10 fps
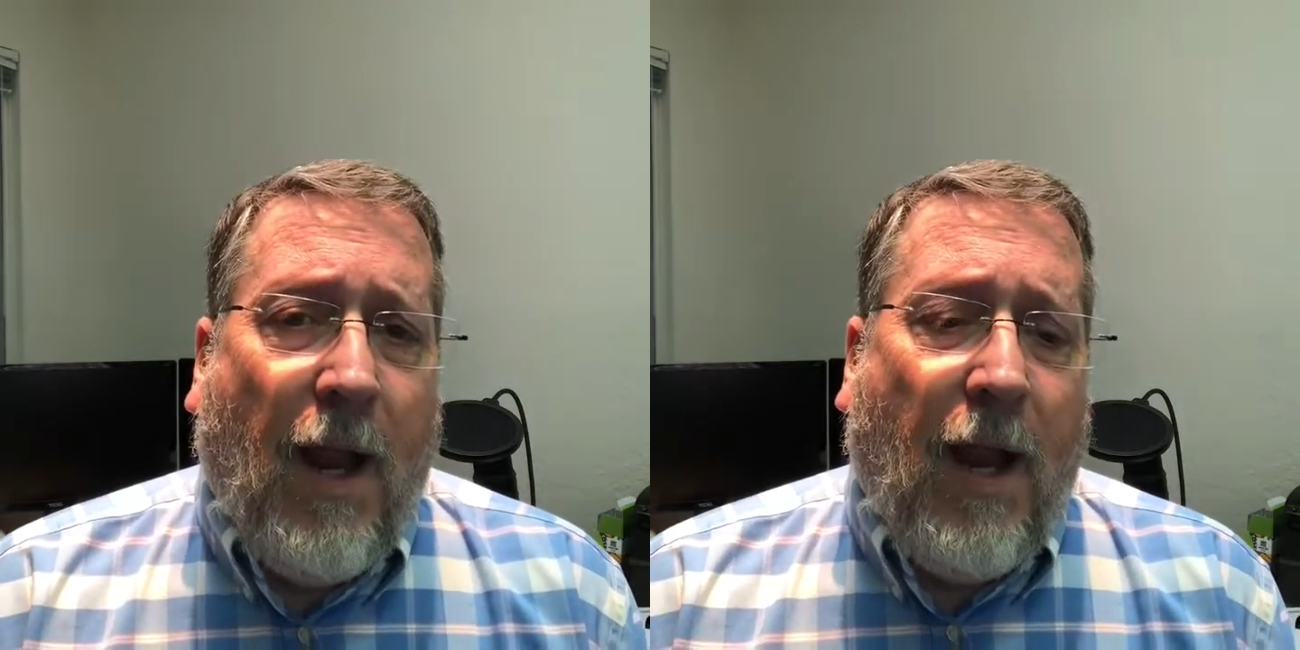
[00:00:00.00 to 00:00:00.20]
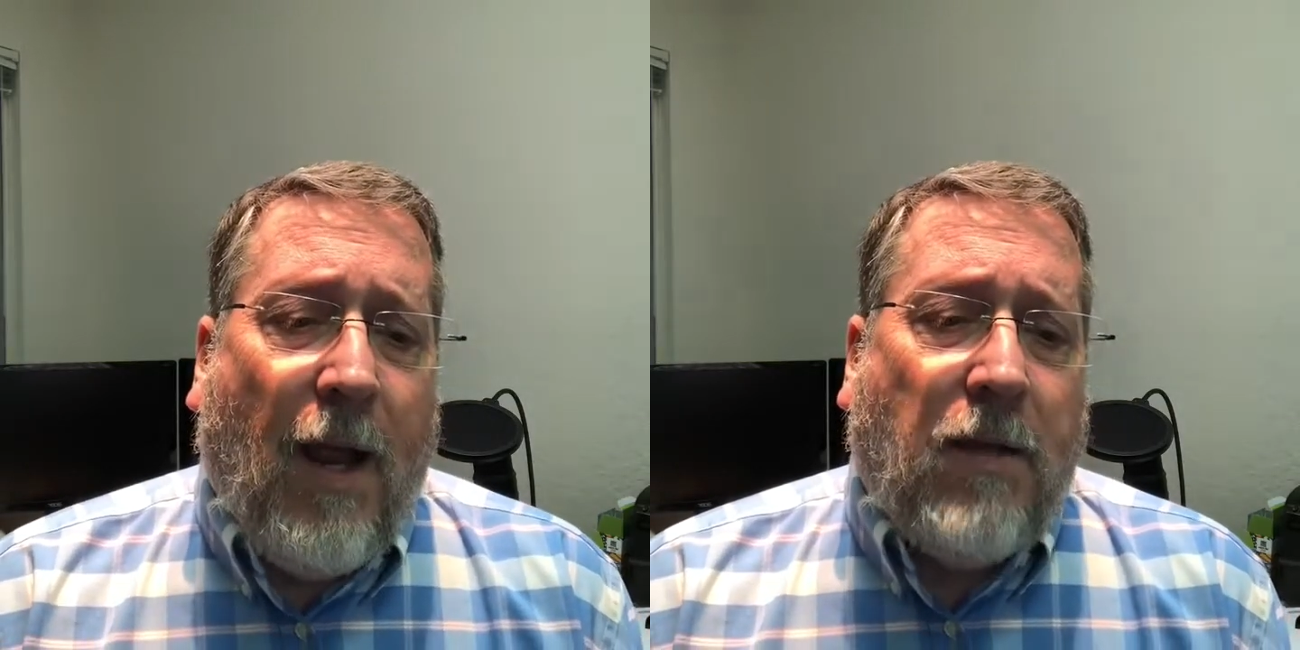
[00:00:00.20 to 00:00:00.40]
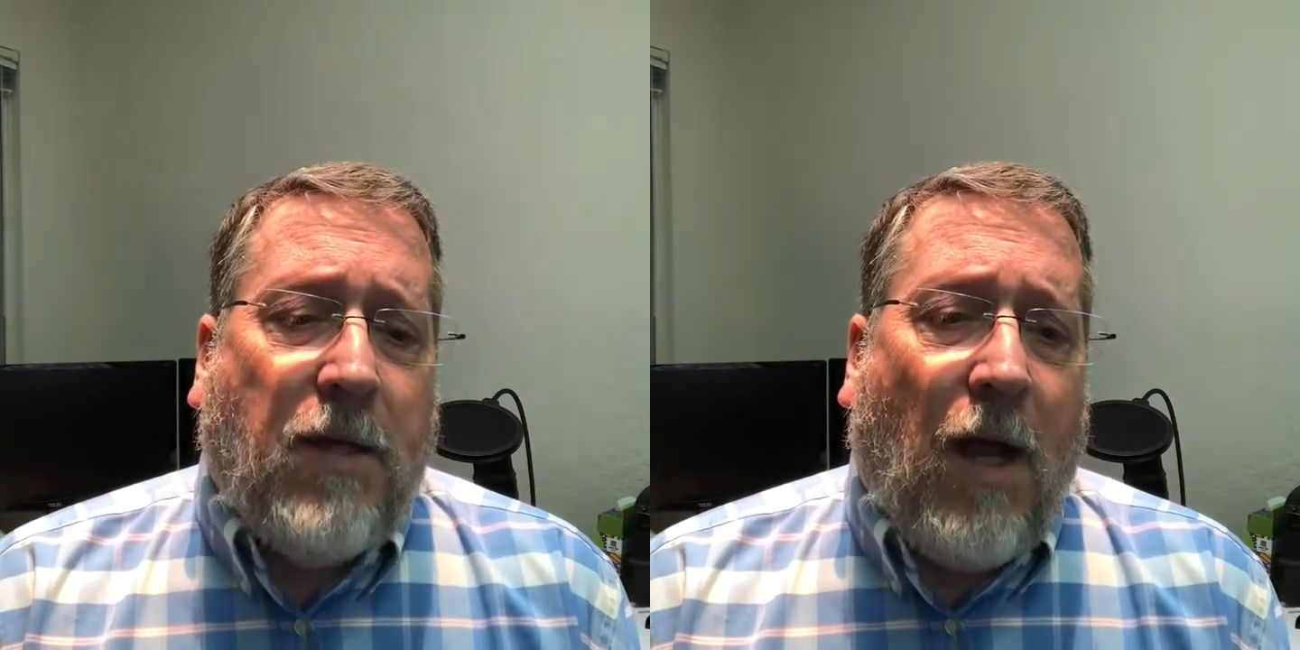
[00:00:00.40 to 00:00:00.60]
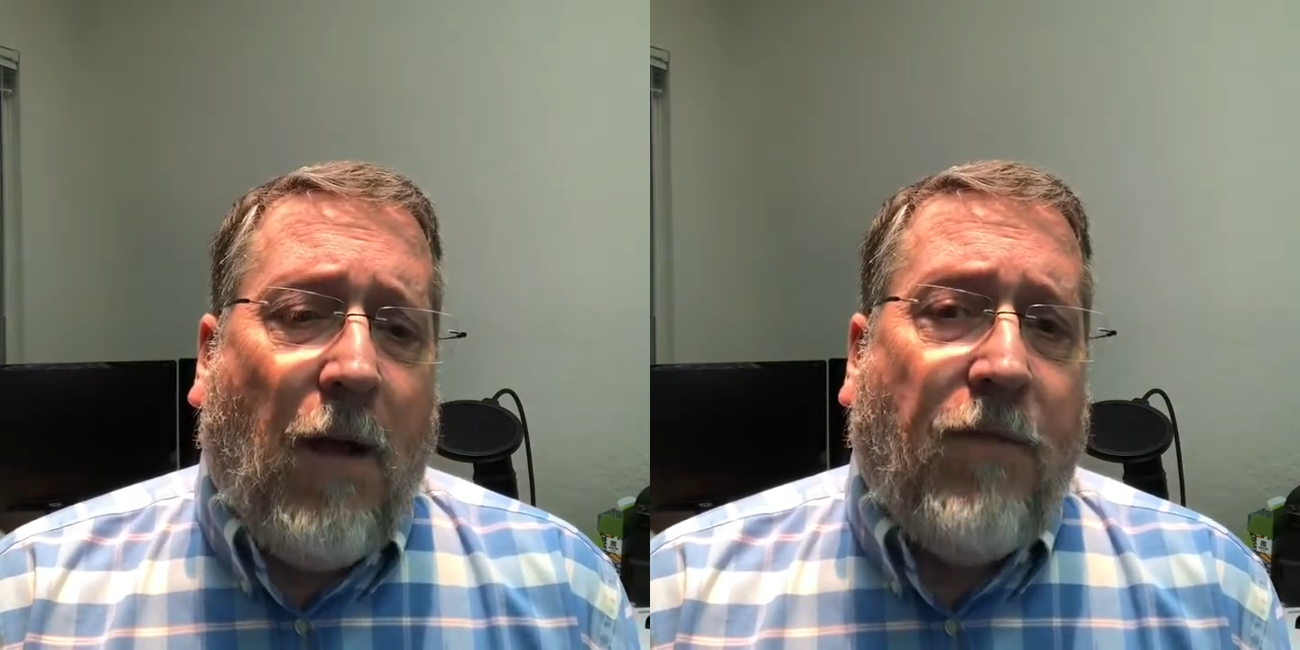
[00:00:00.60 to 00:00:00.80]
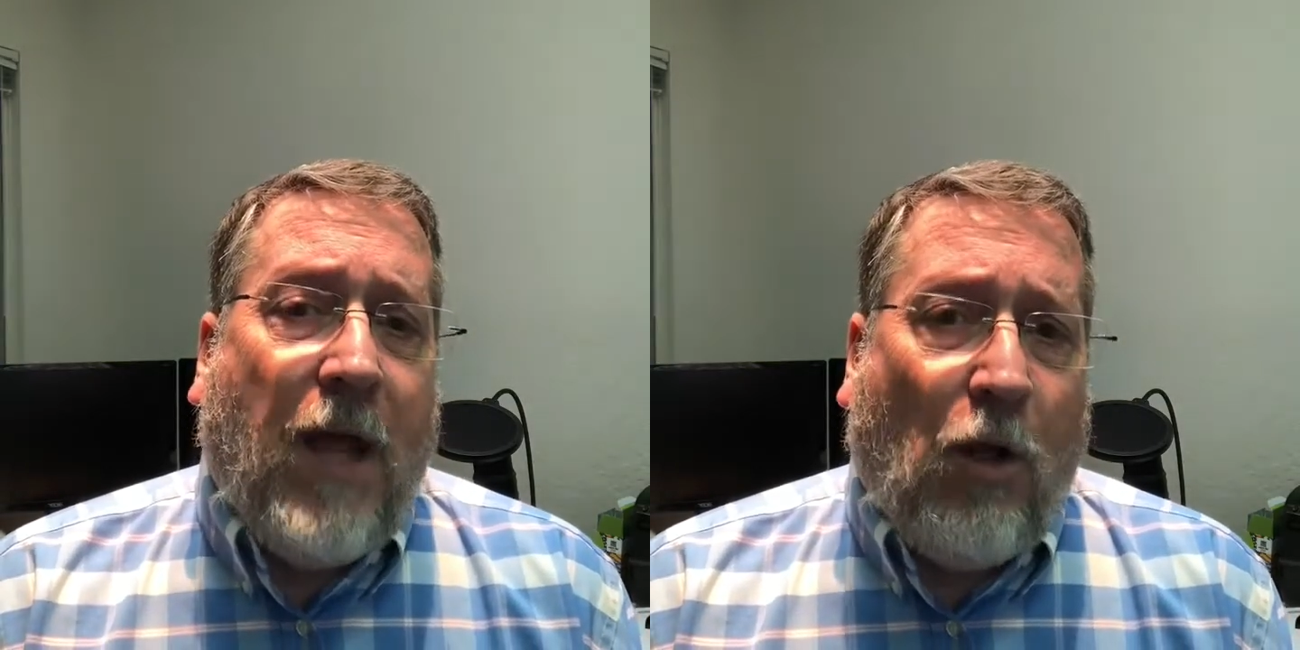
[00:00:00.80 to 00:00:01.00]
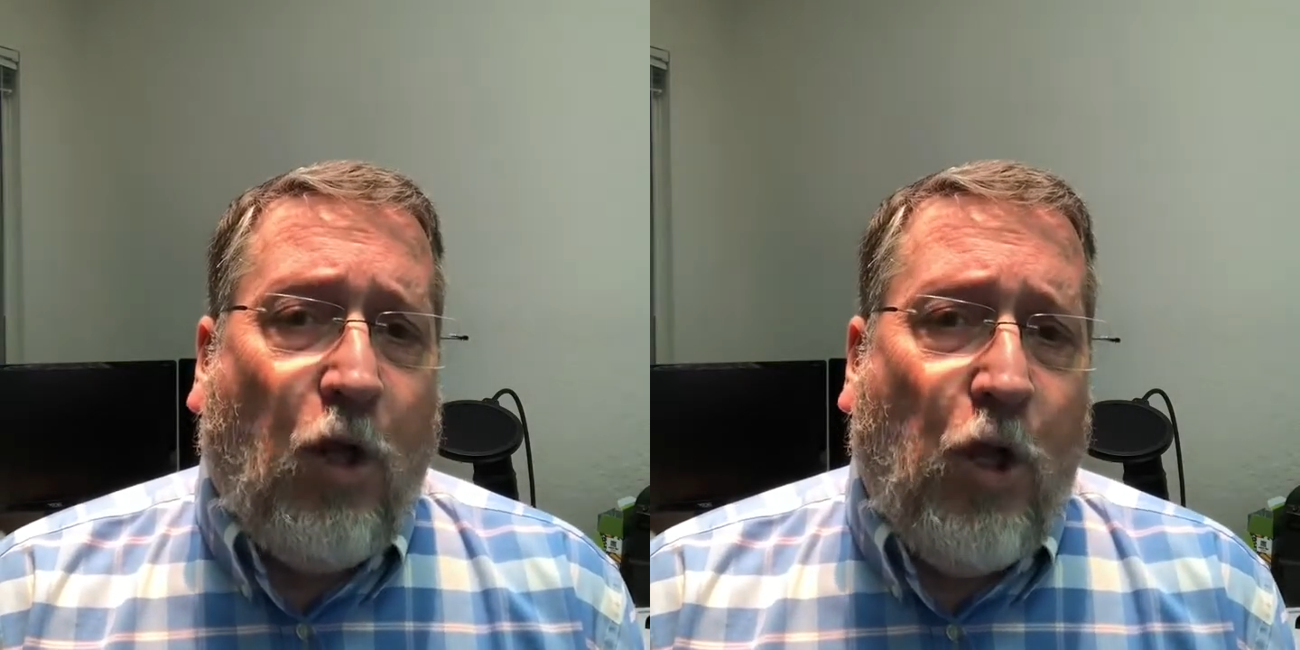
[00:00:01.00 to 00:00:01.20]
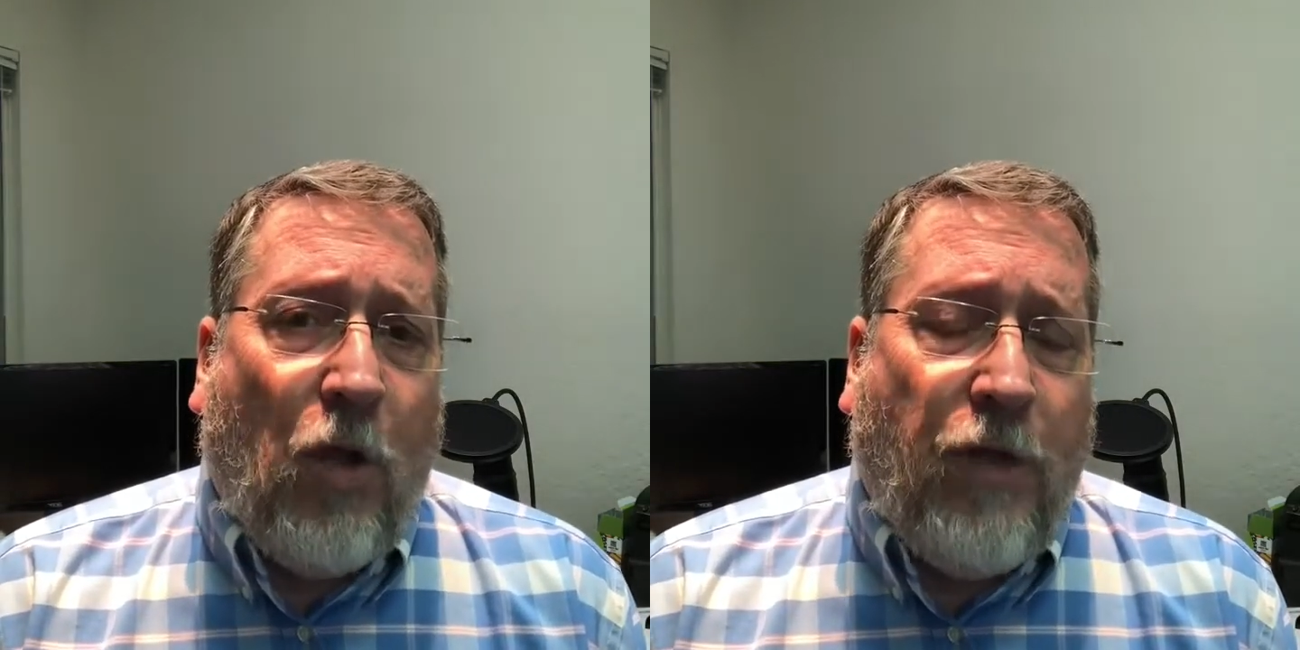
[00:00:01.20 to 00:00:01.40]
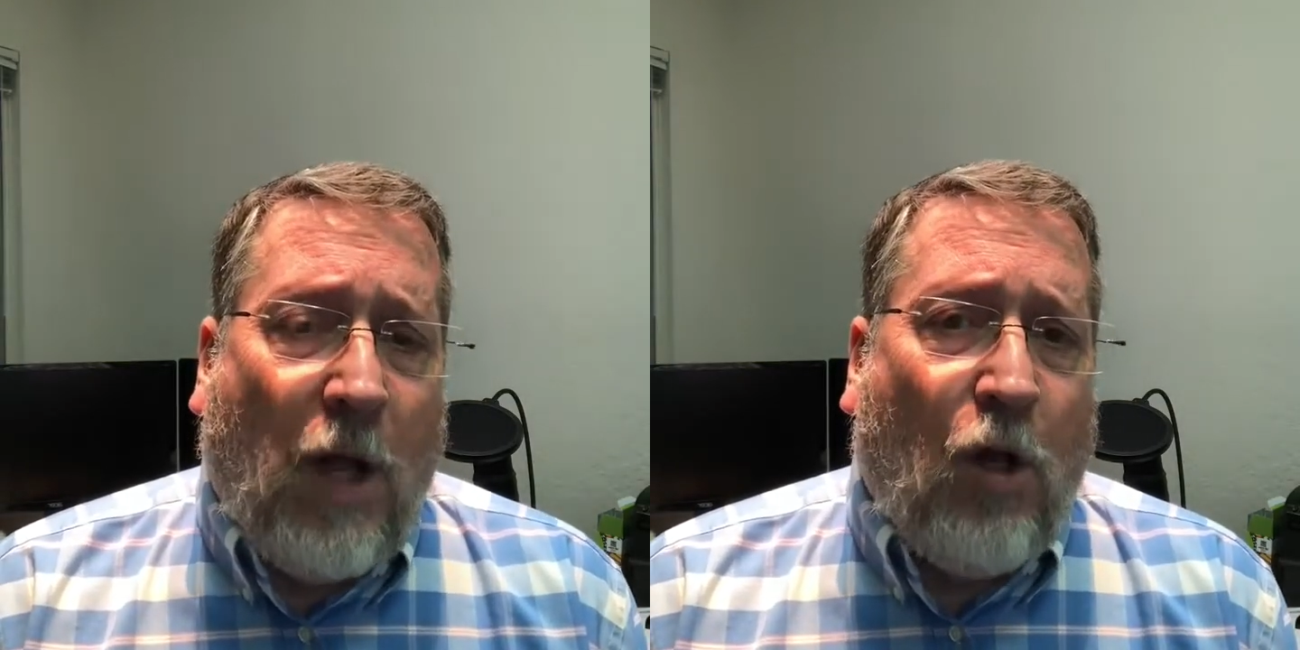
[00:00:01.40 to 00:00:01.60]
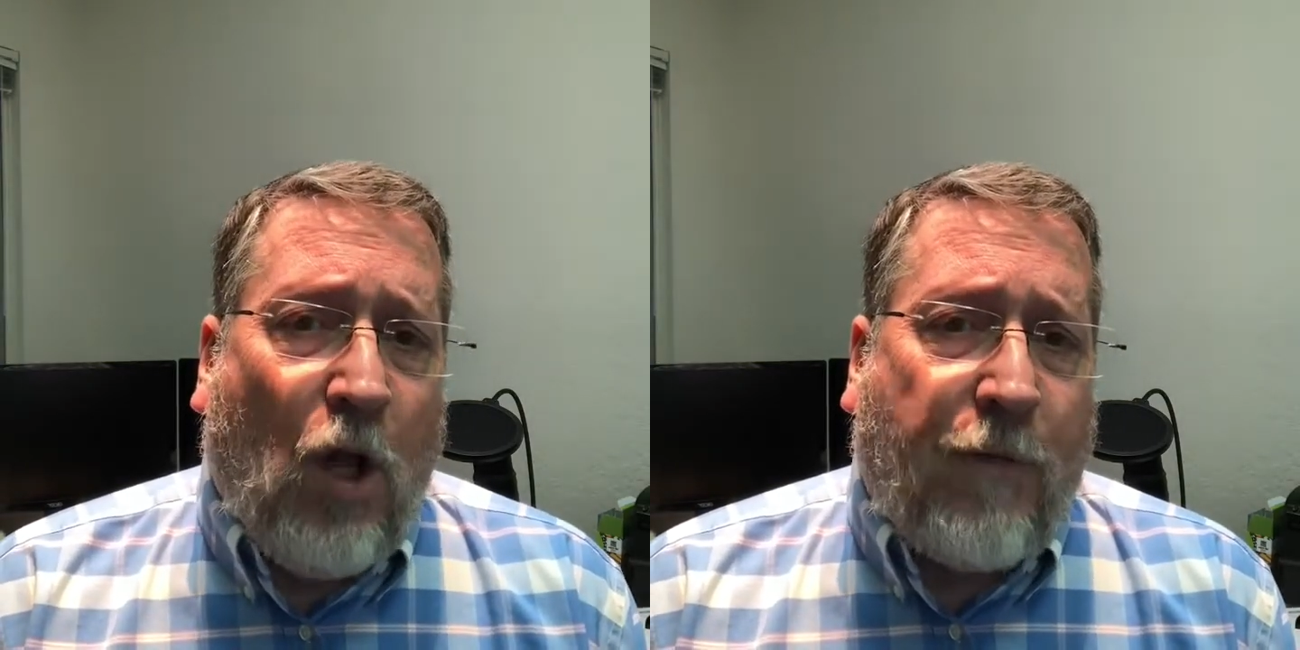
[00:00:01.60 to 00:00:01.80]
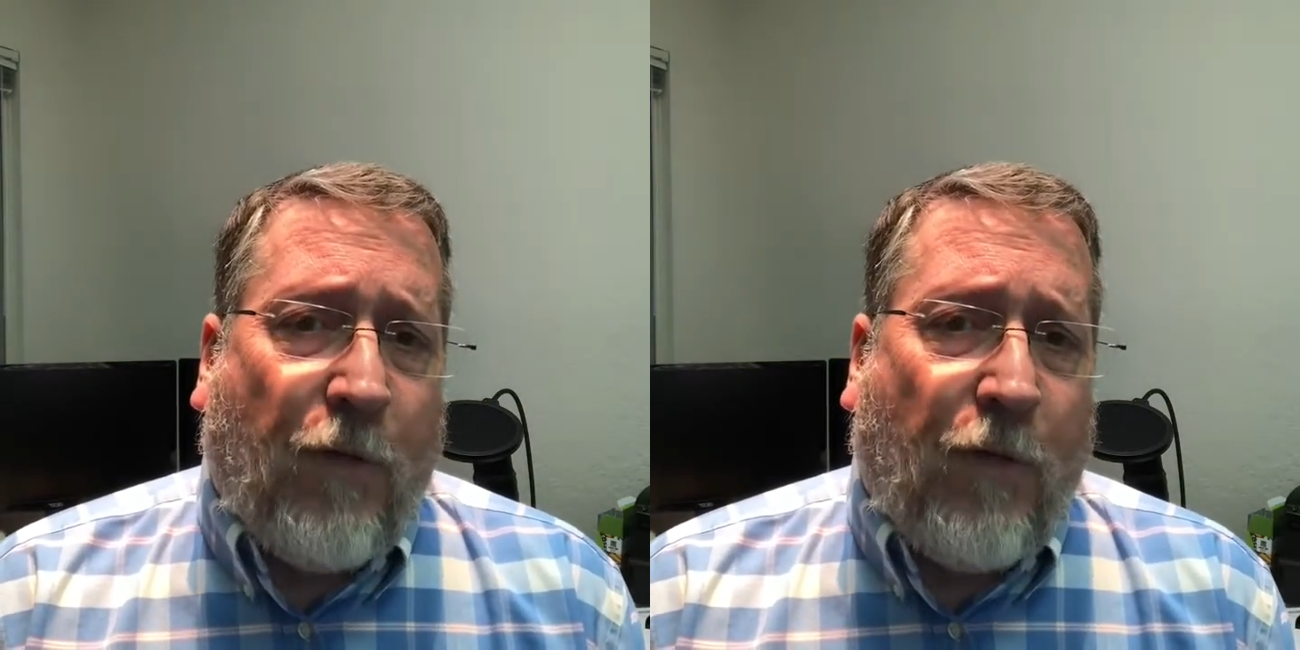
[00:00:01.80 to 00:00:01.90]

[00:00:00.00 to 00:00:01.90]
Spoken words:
And they'll look